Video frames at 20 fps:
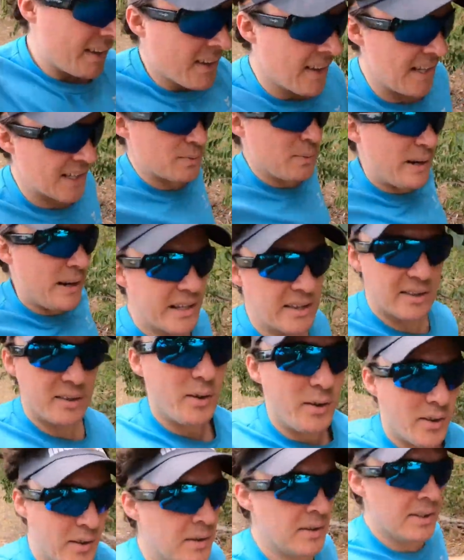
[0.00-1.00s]
That's why I
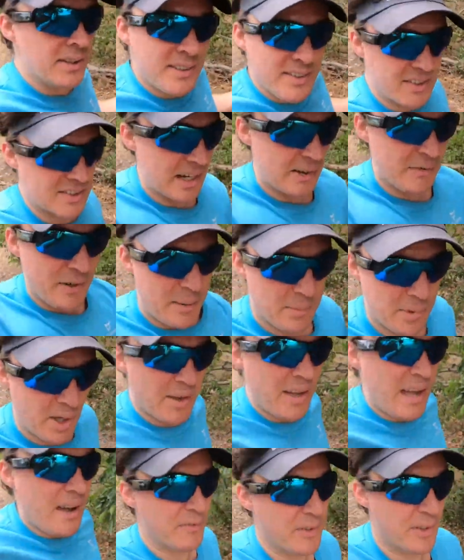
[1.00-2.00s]
thought, stuff it, I'm
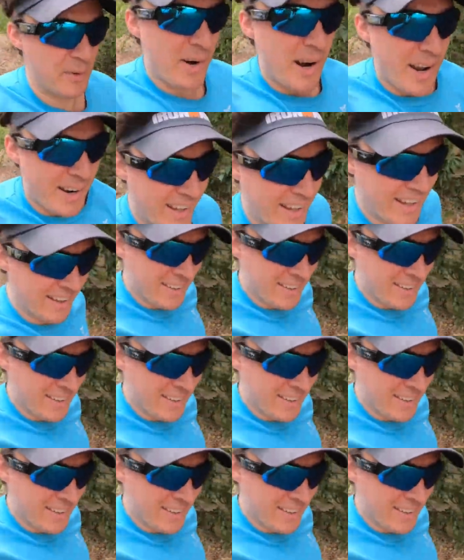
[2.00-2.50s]
going out for the run.